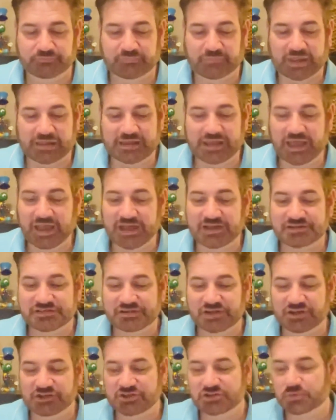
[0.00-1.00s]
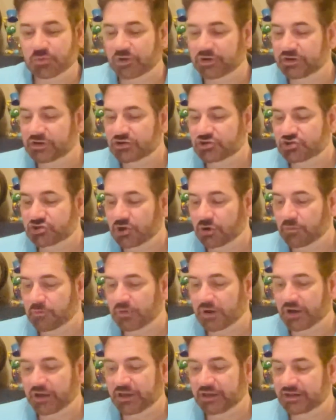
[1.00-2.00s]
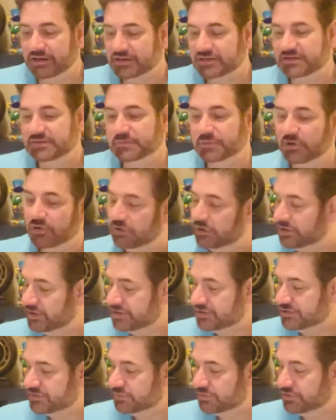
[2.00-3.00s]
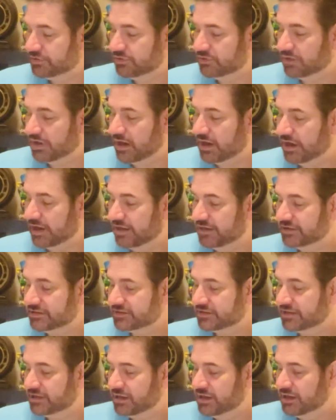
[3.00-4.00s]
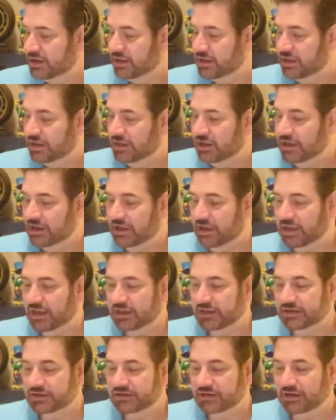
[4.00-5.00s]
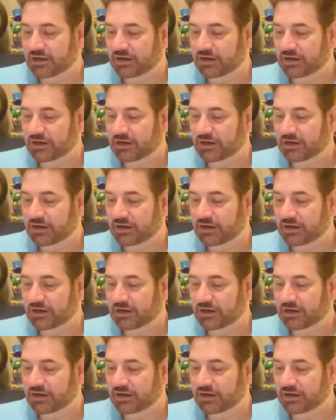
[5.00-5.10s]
yeah, so I just wanted to share my experience with you guys. And